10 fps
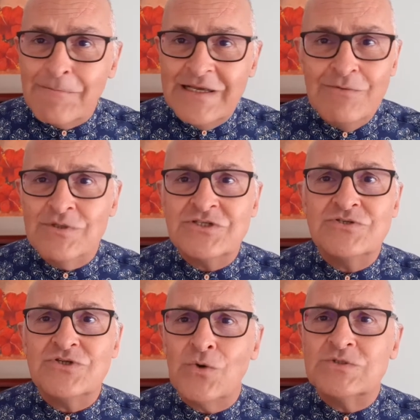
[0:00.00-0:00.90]
he was
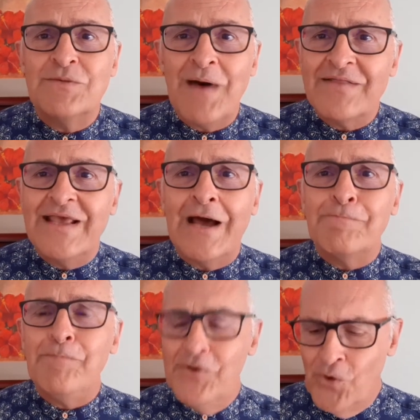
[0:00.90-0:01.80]
taught about the
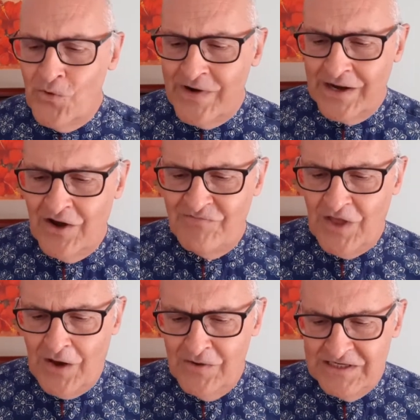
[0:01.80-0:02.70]
outpouring of
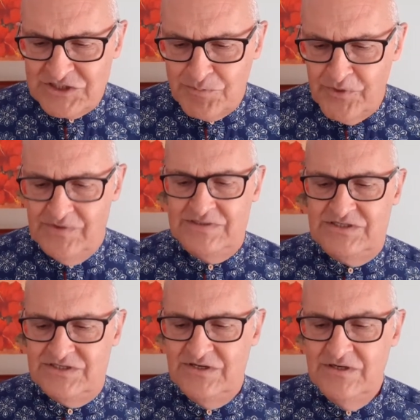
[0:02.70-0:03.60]
the Holy
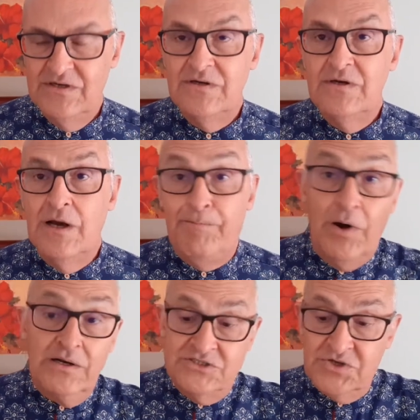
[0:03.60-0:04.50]
Spirit.
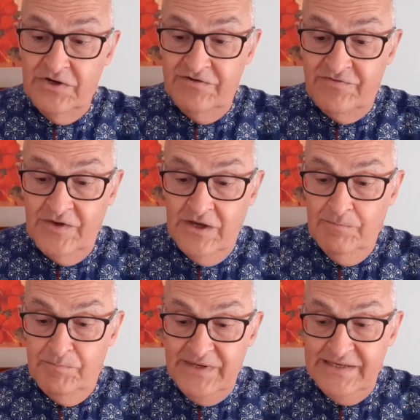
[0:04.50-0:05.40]
Apollos could have
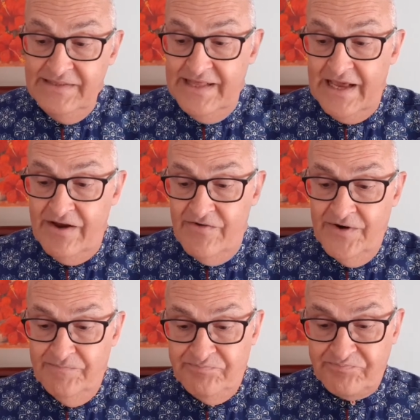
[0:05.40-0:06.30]
been
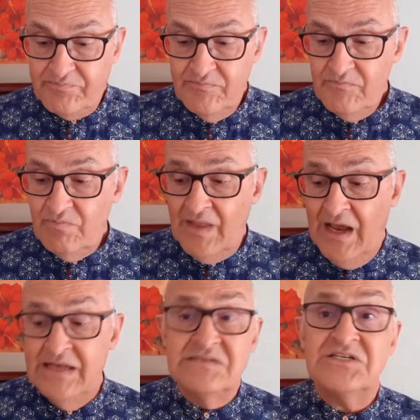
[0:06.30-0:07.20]
there
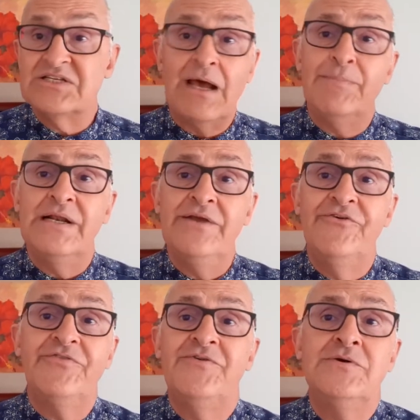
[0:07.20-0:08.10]
and stubbornly
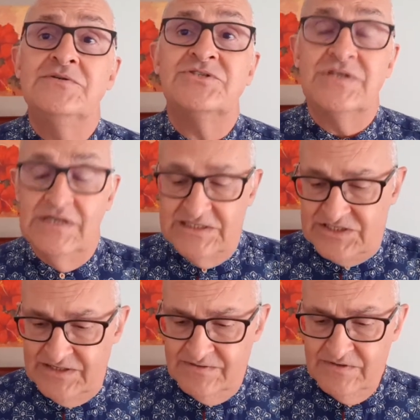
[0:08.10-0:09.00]
refused to
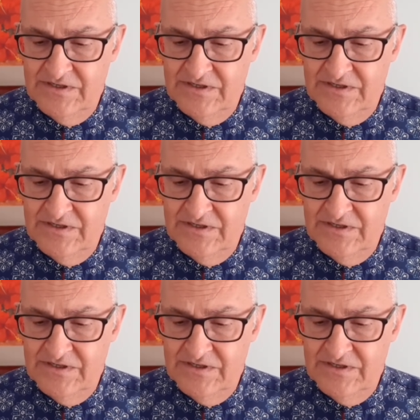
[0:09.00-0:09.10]
listen.